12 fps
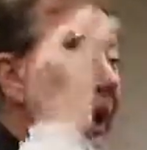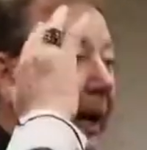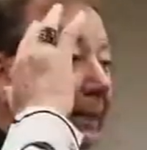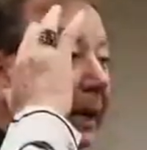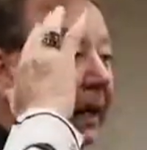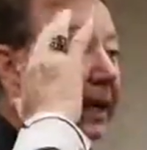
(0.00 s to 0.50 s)

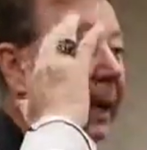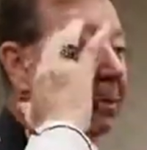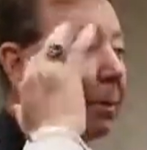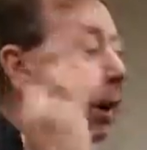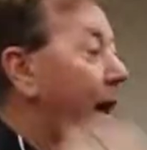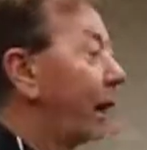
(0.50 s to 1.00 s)
I make
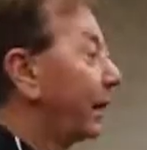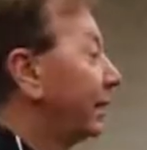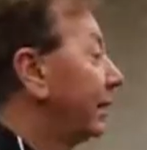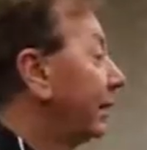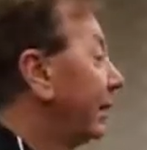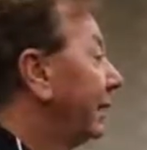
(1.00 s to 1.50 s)
that
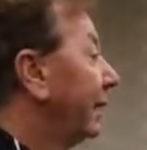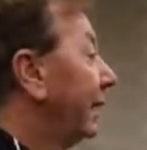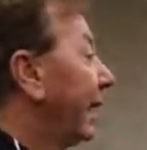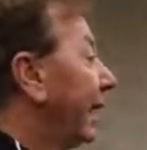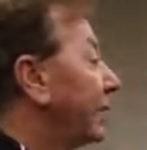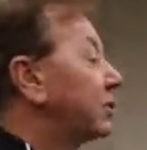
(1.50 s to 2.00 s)
product,
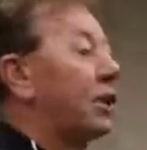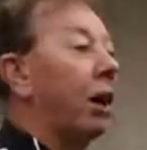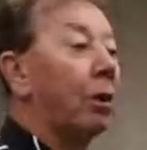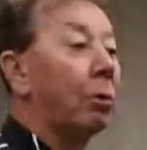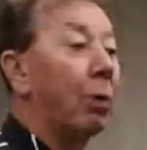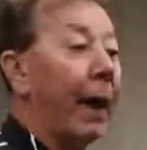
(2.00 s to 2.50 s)
and it's
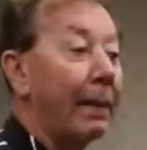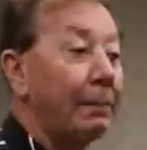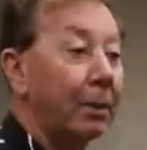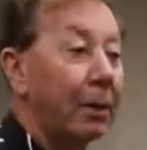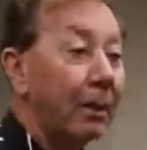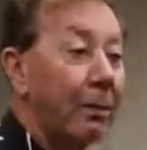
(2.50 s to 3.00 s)
called
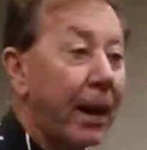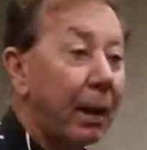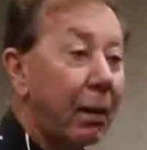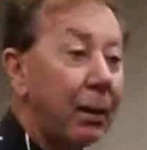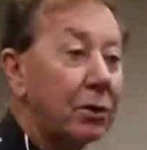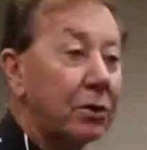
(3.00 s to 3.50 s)
Rapid
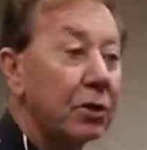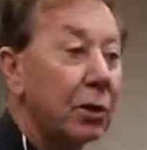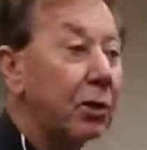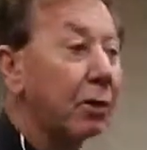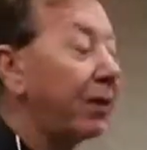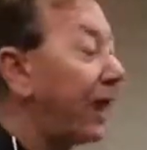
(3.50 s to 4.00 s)
Repair. I use
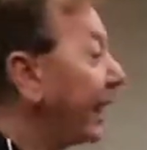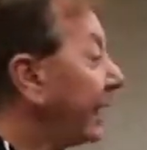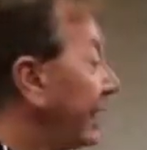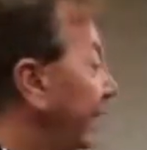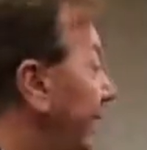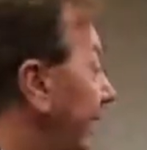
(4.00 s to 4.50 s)

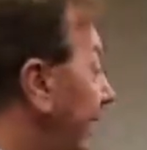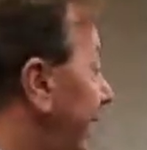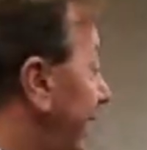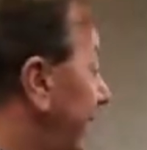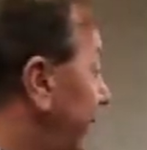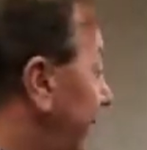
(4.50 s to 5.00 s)
ergothioneine in
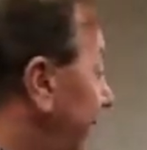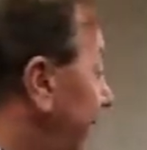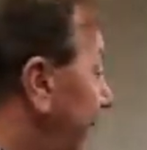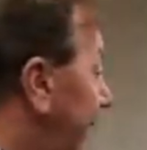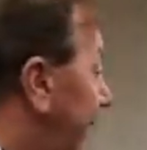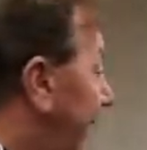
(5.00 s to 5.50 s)
it.
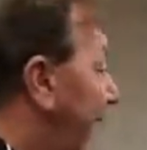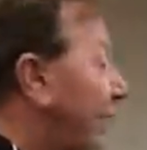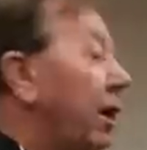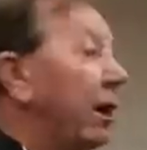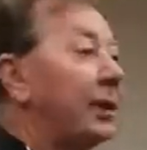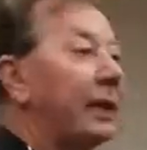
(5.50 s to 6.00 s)
And I
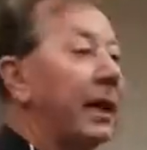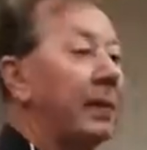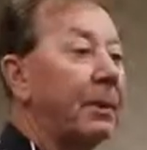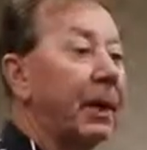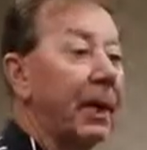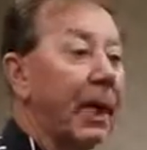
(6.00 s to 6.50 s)
called the
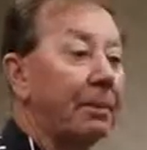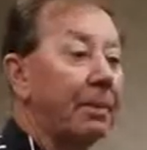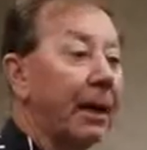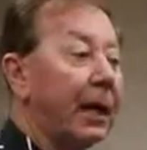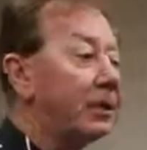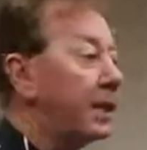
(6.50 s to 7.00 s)
company up,
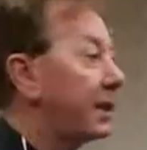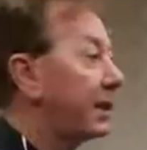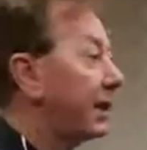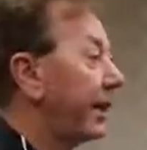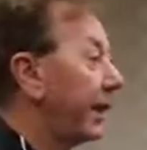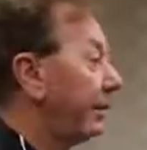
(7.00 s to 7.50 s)
and I said
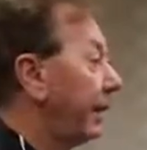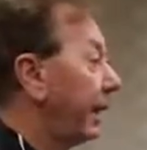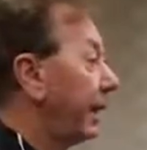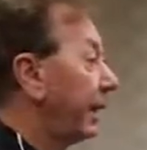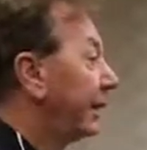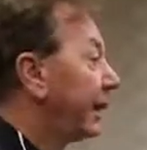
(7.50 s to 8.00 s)
to them
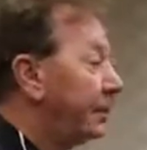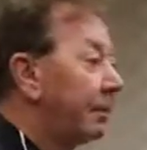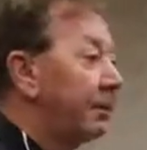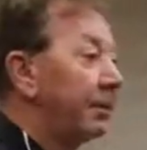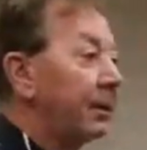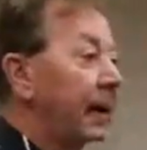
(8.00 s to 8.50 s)
that
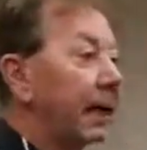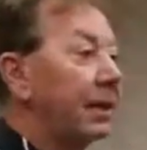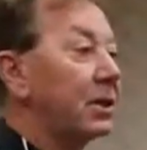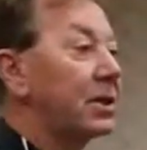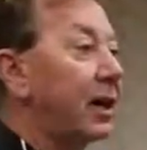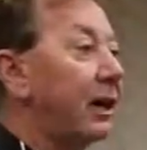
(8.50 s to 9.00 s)
had
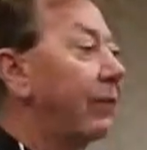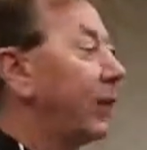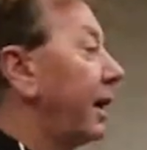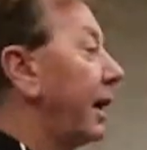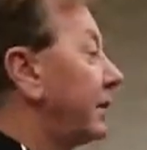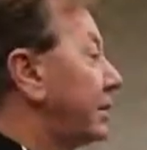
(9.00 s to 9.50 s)
discovered
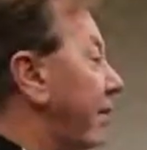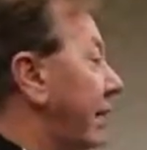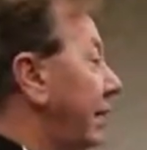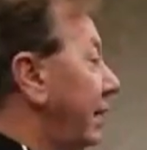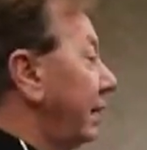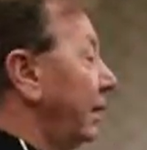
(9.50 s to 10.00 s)
it, and I
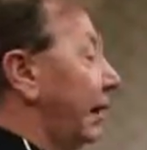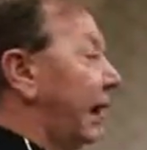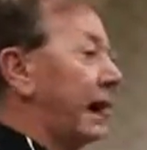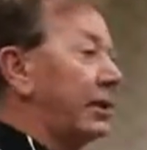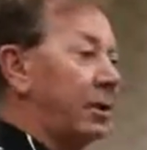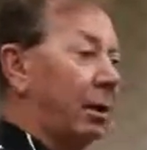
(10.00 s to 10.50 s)
said,
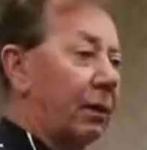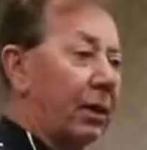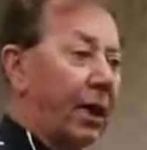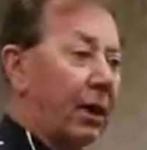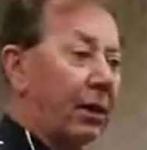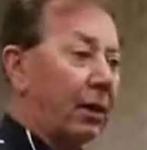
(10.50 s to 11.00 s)
I saw what you
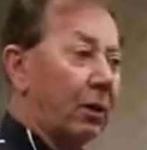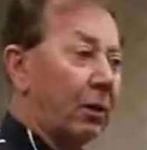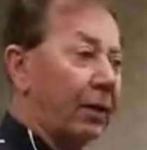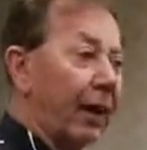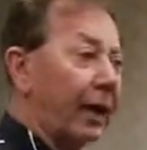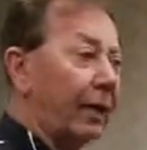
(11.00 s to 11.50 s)
had on
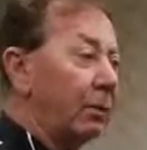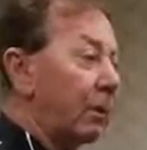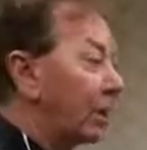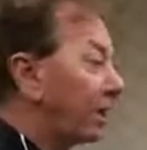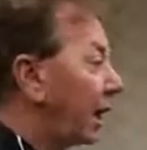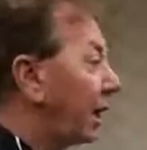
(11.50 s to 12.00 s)
ergothioneine. I
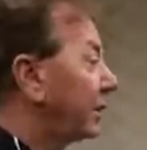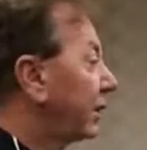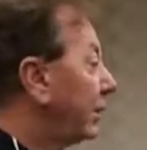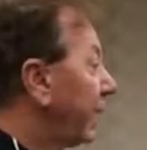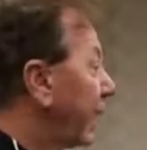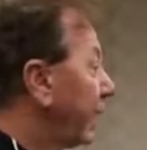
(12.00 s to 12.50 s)
wanted to talk to
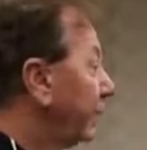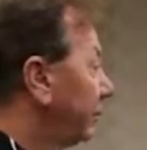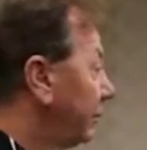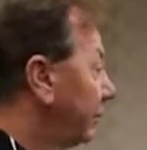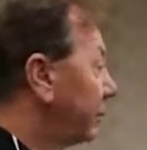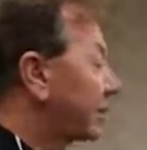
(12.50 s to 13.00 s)
you about it,
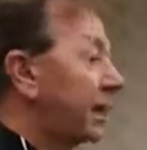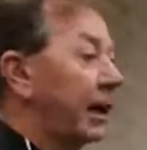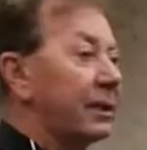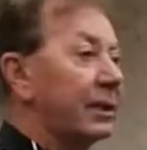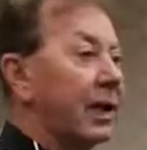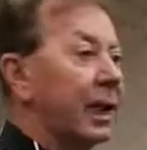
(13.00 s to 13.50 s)
and we
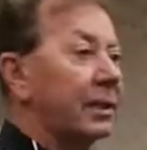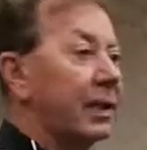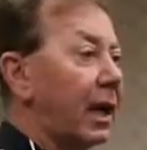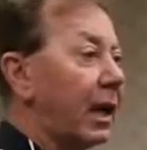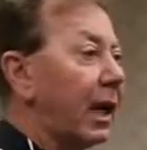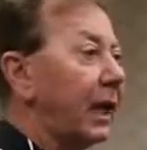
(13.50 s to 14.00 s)
discussed it. And I
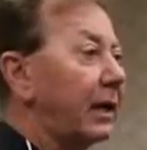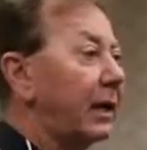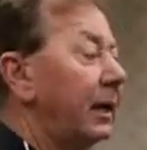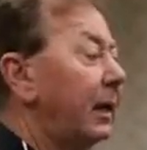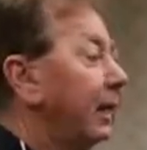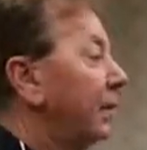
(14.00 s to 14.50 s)
said, I'd like
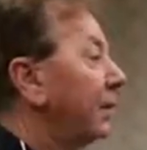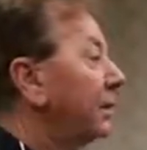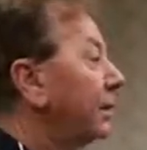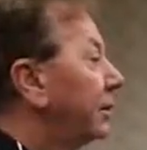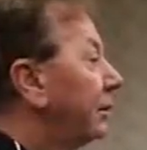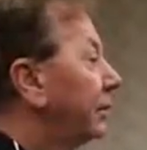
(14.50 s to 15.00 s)

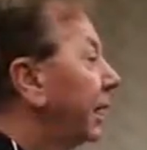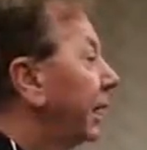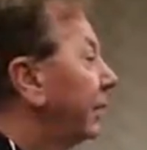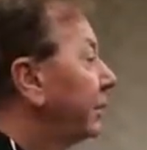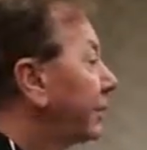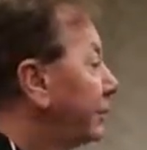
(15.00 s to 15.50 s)

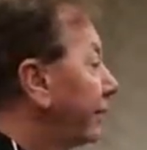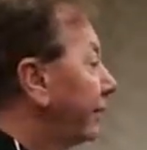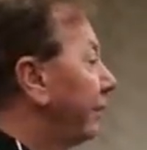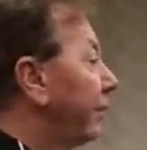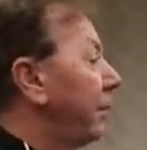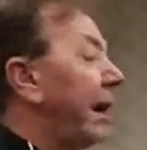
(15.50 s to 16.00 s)
to use
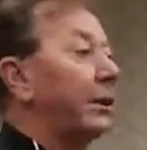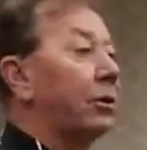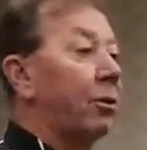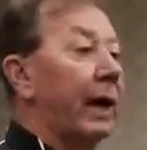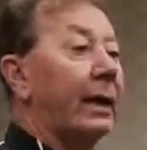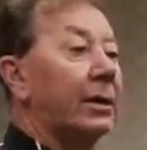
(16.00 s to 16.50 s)
it for my
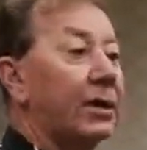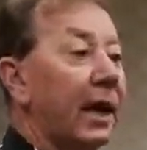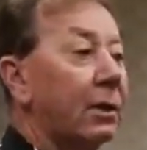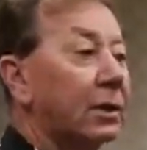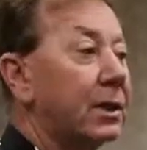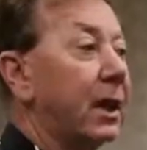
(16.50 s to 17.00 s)
direct
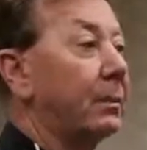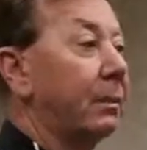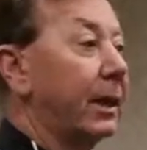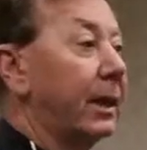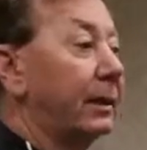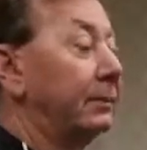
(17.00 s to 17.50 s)
sales
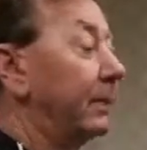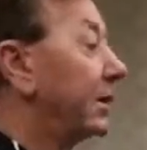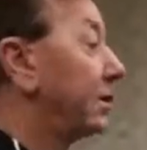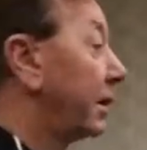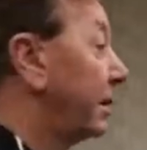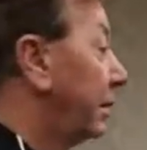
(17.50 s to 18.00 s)
company. And they
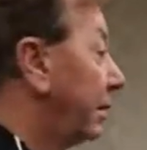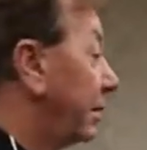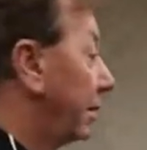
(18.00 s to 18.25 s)
said,